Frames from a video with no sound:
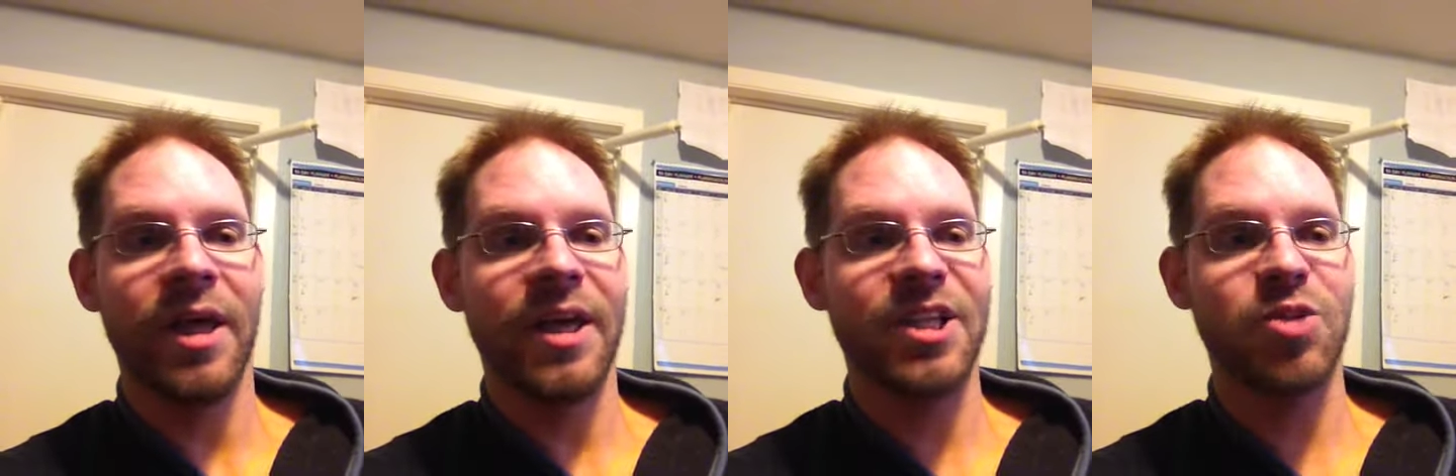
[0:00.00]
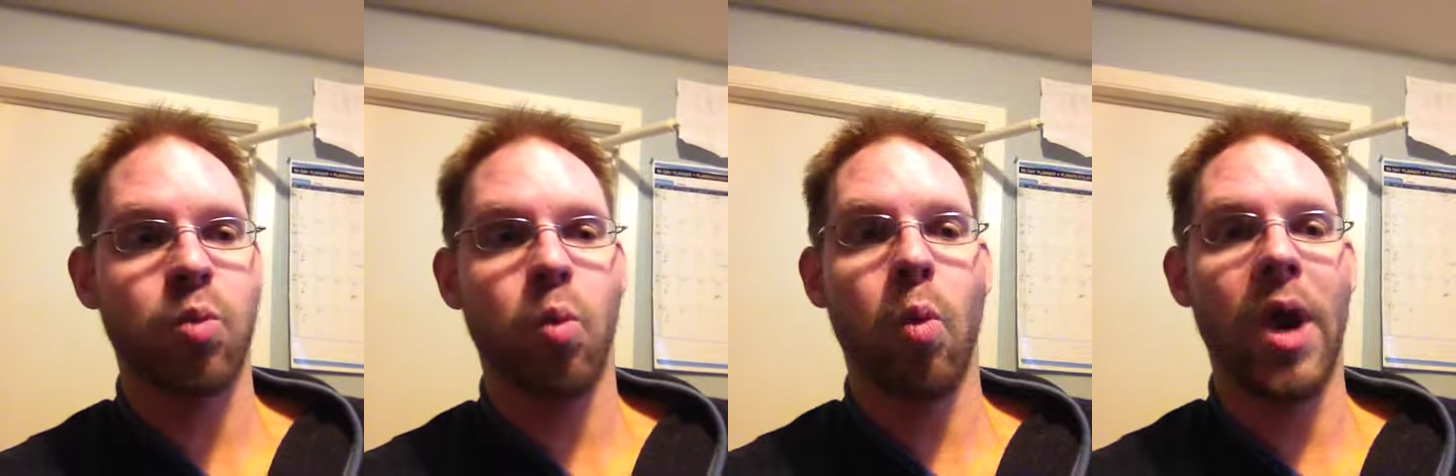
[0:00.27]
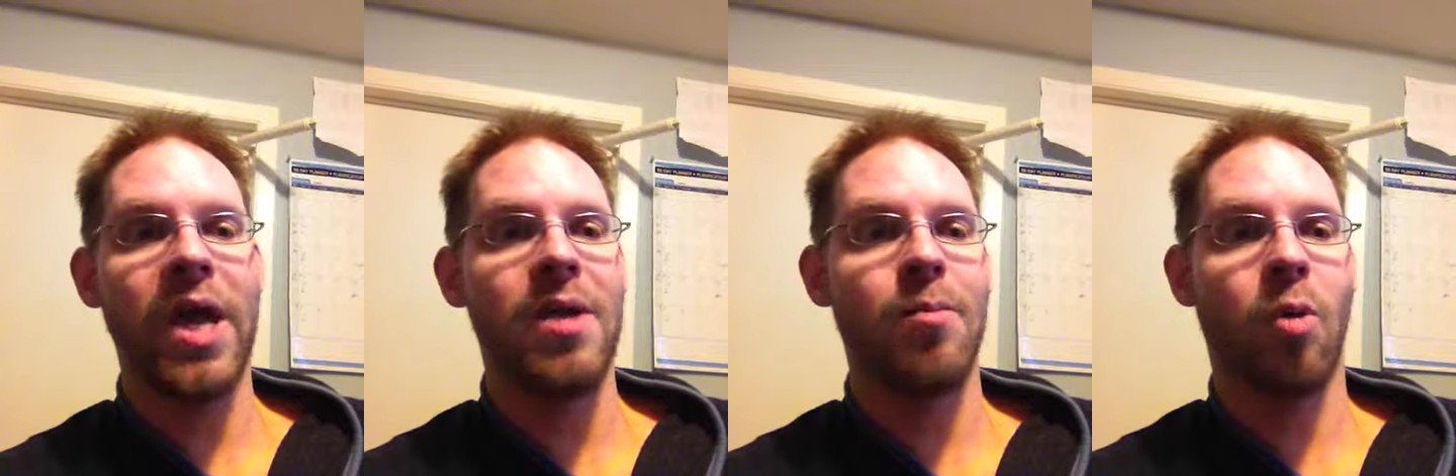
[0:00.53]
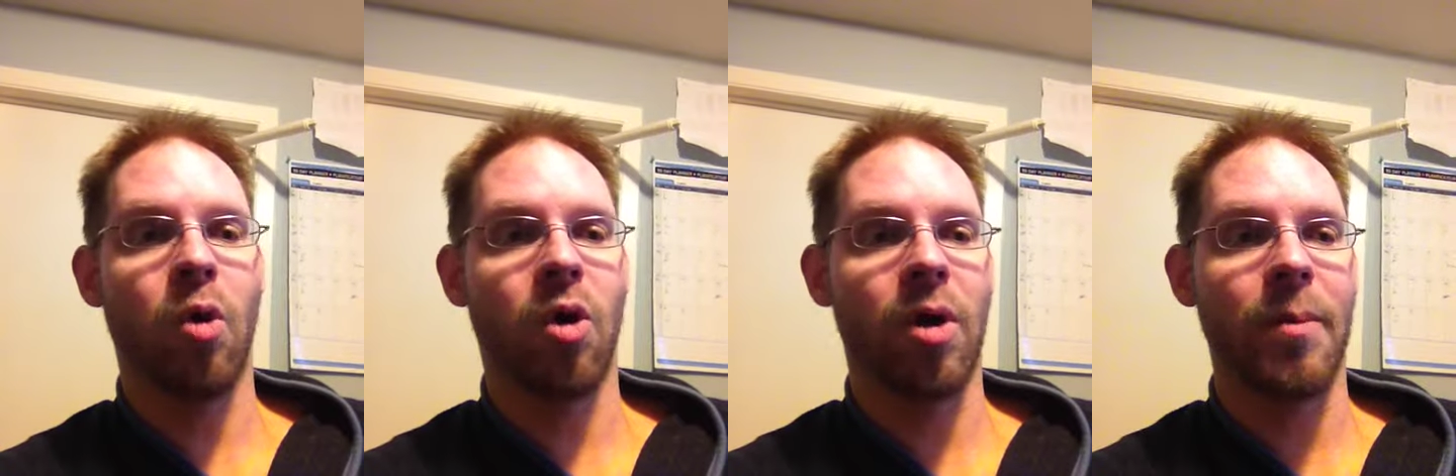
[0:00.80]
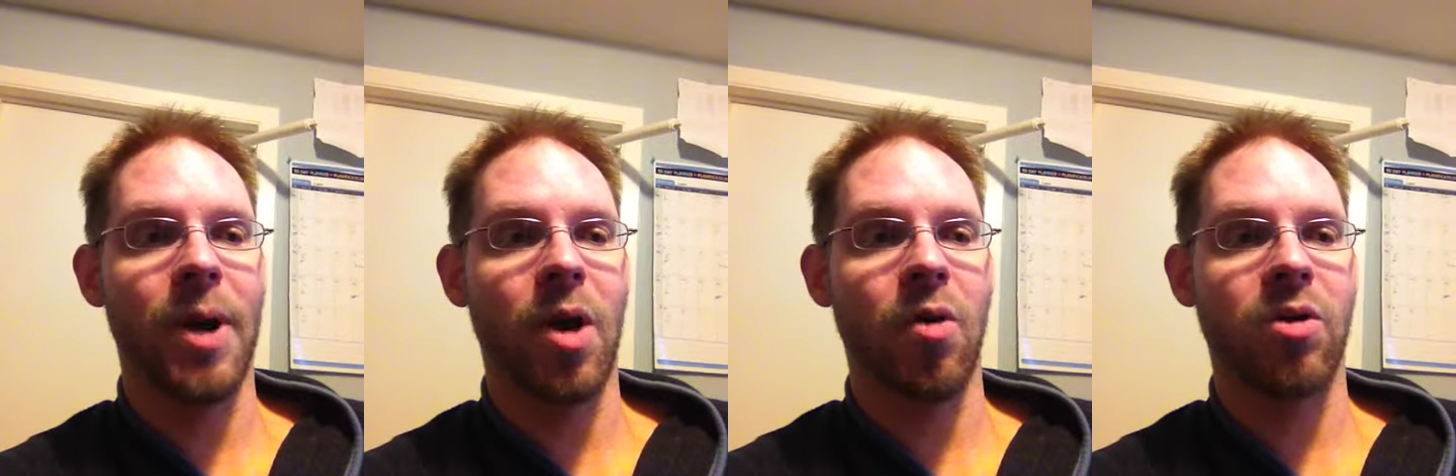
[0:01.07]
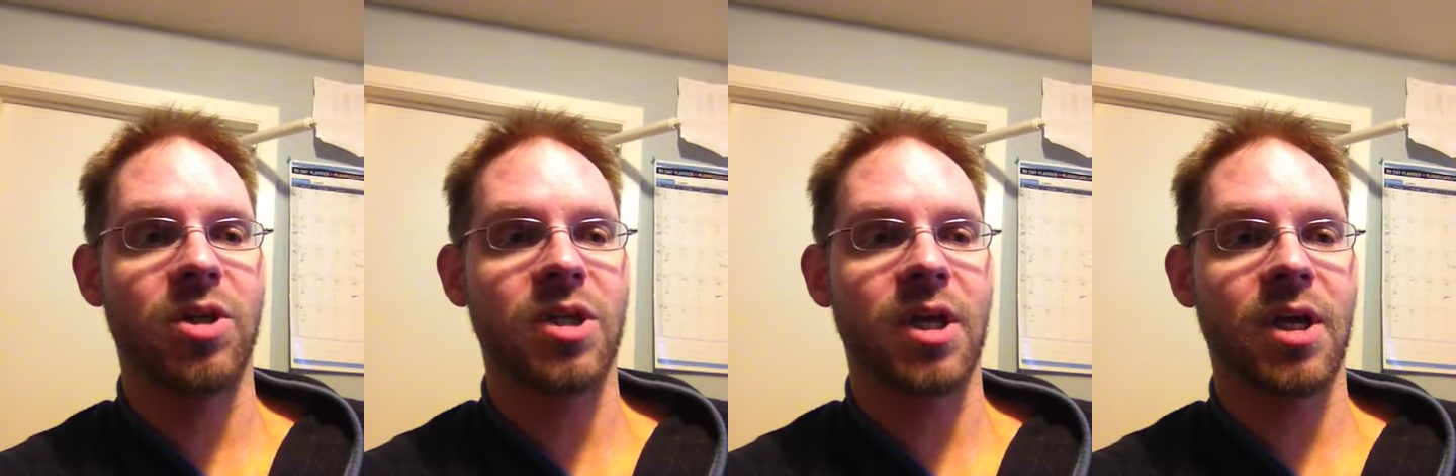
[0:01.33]
It's way more
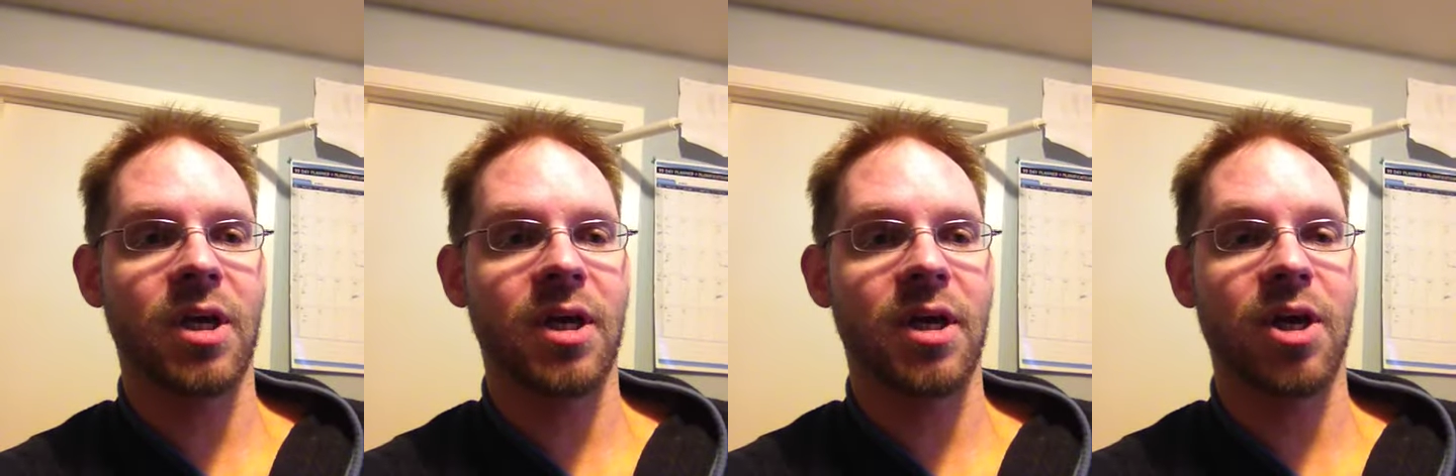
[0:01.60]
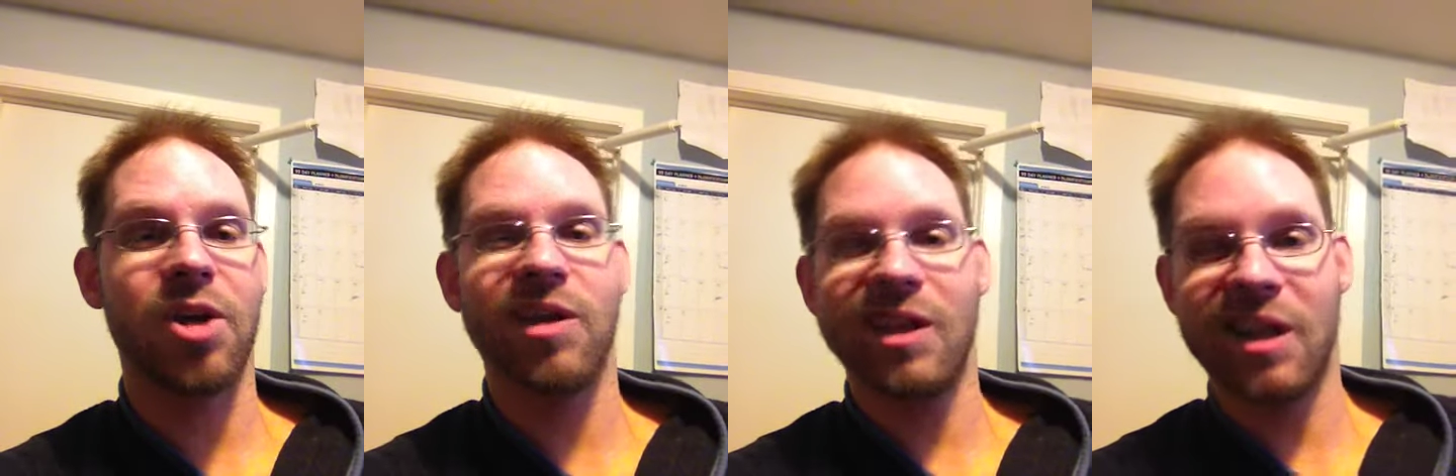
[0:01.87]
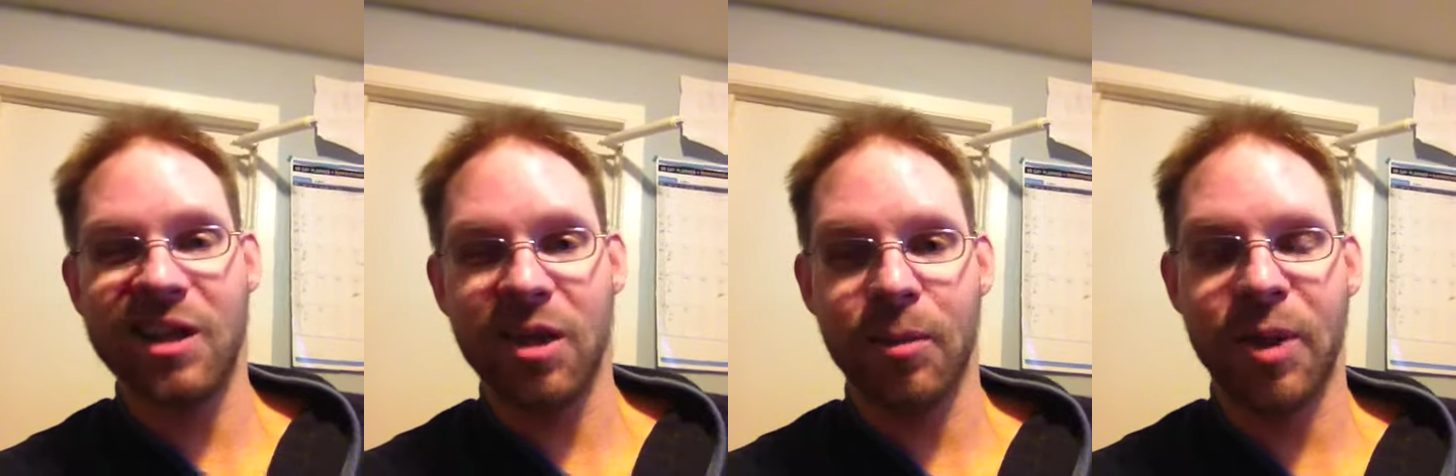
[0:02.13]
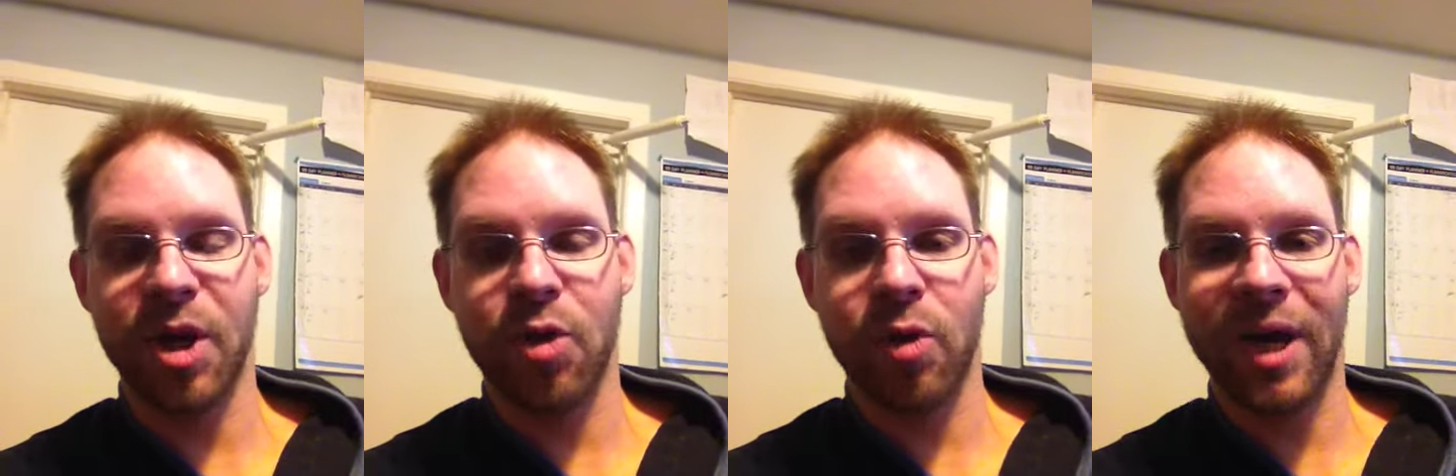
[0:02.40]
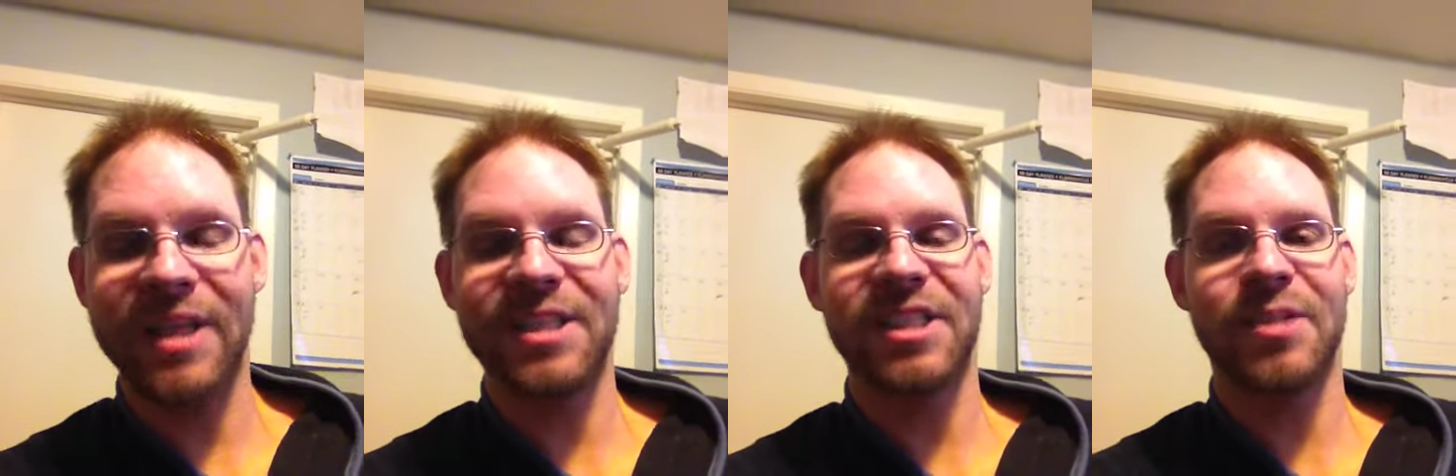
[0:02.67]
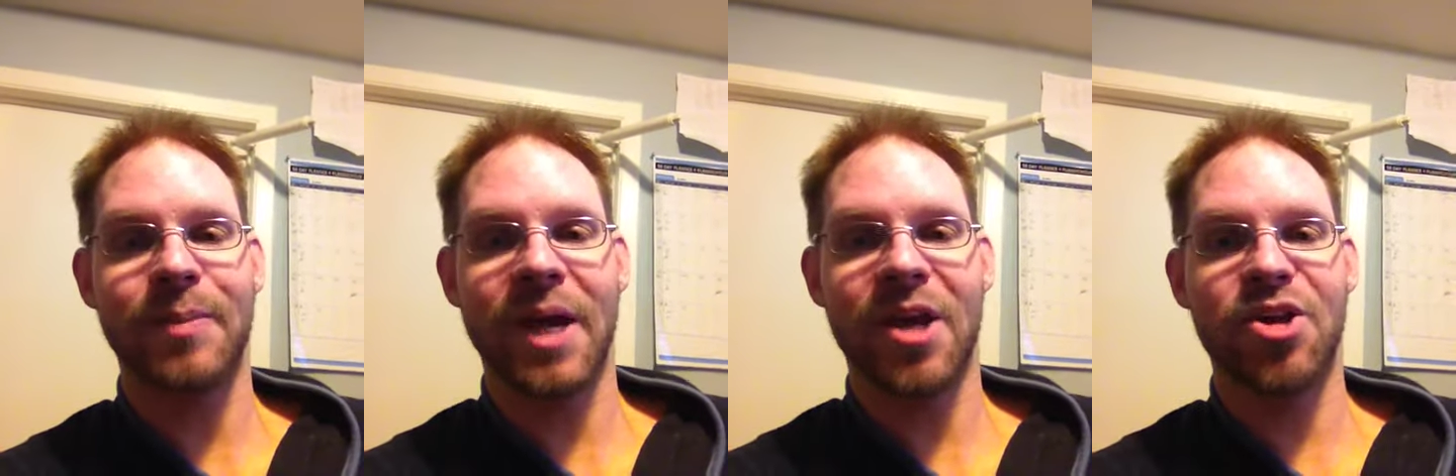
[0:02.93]
about a little bit of
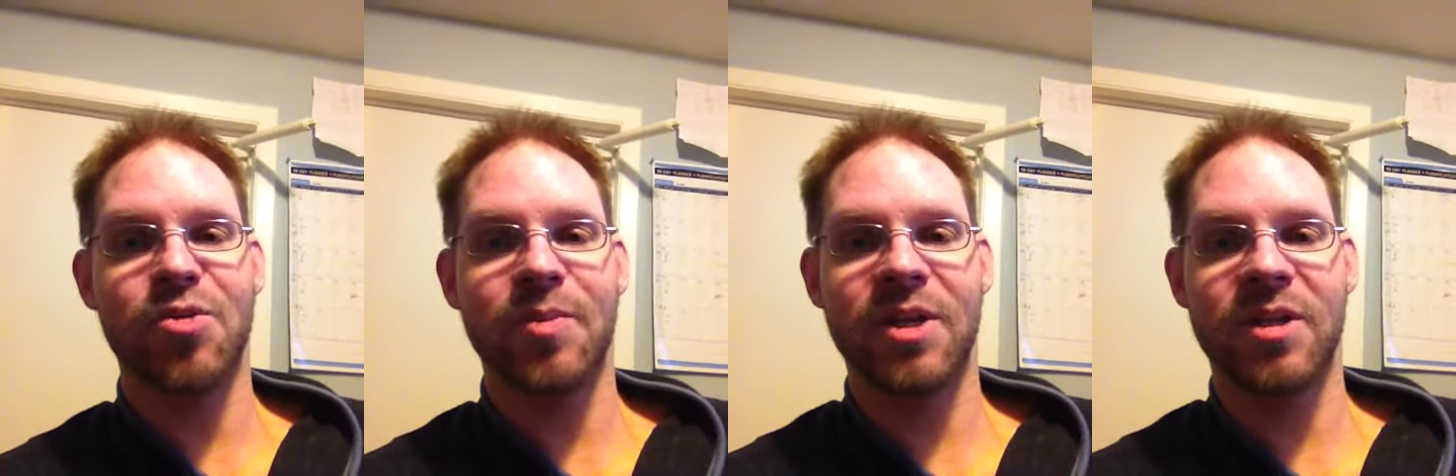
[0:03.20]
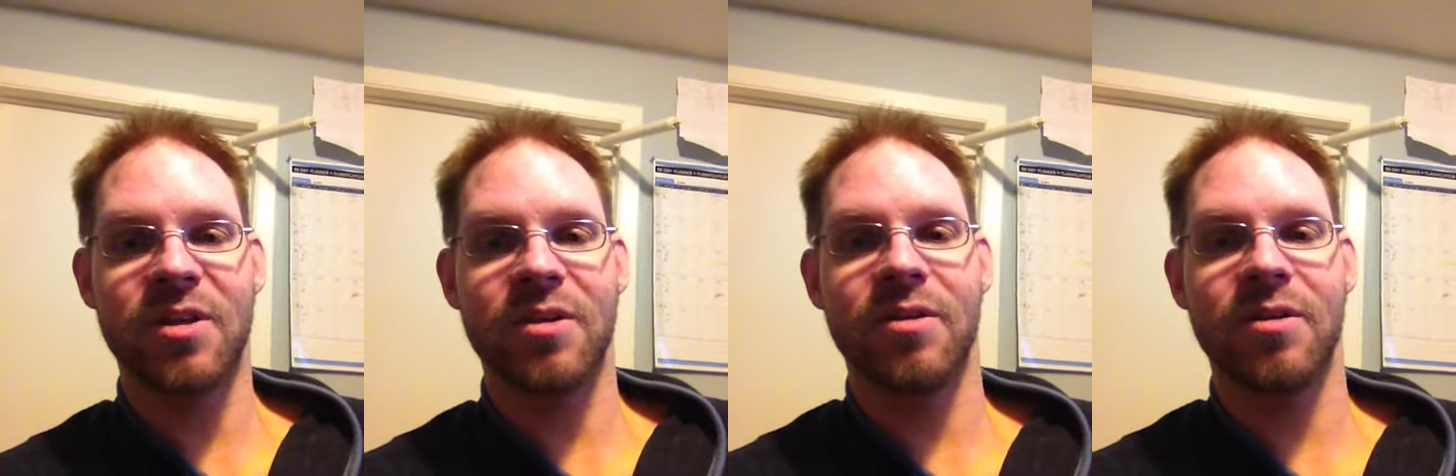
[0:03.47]
crisis management.